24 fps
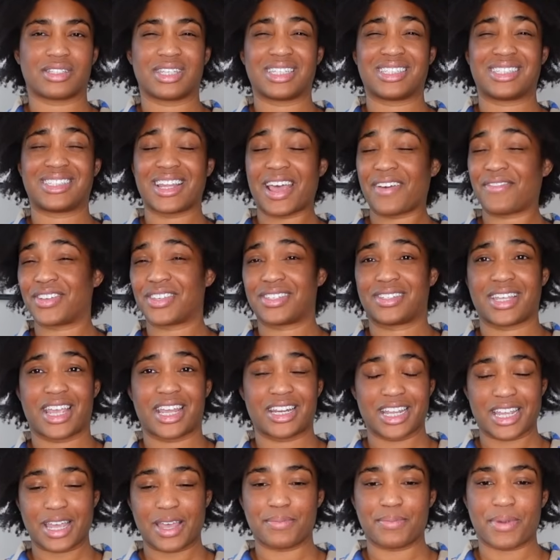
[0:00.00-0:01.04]
the
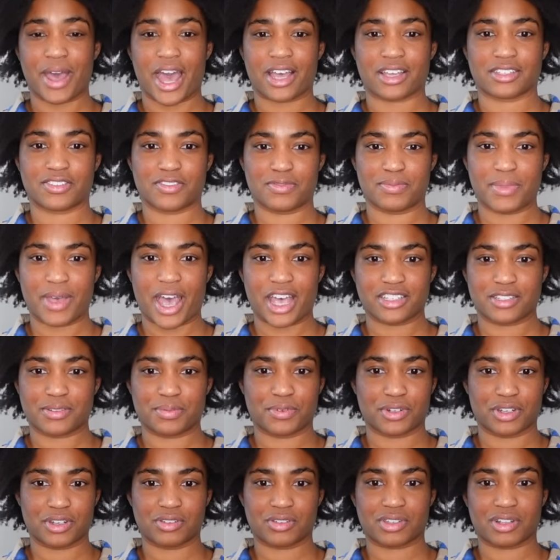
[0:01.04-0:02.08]
devastating impacts of
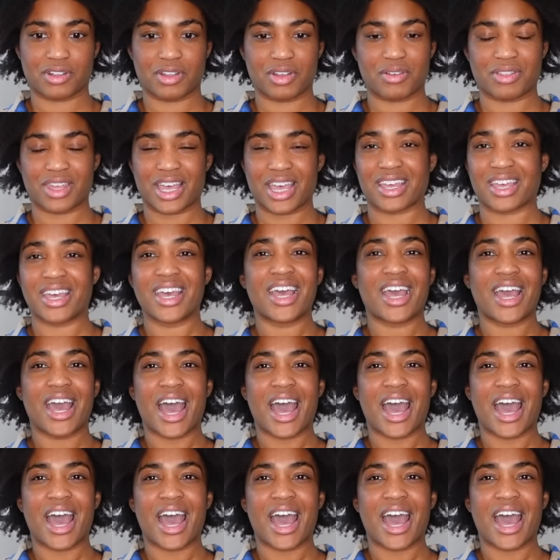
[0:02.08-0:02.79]
mass-produced clothing.